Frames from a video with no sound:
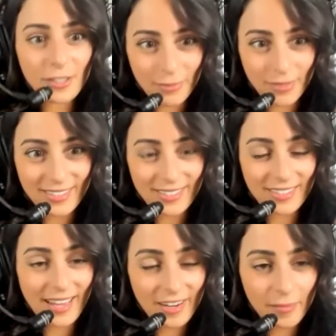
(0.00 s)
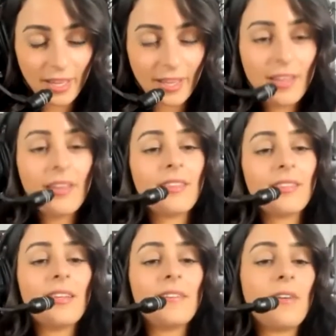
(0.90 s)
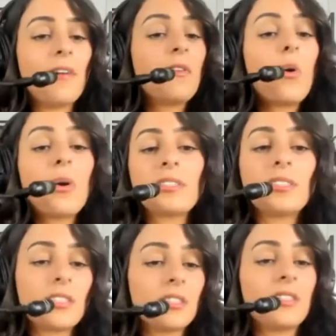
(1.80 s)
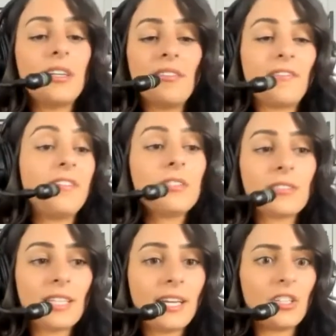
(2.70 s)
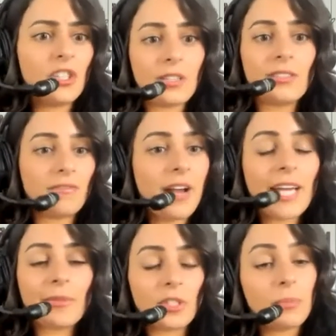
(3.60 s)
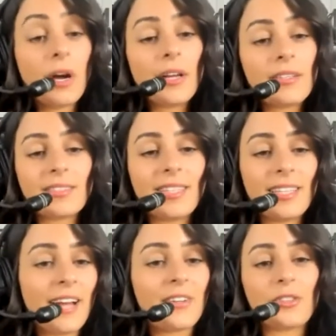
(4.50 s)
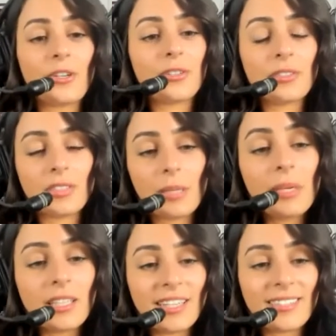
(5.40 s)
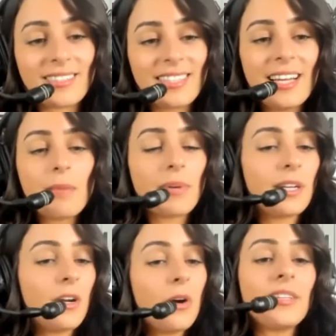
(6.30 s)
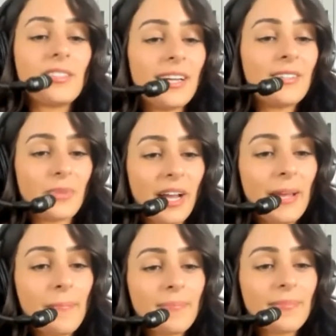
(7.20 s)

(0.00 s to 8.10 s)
of what is inside of me of course it's a it feels like a justified response to the external stimulus but it always does right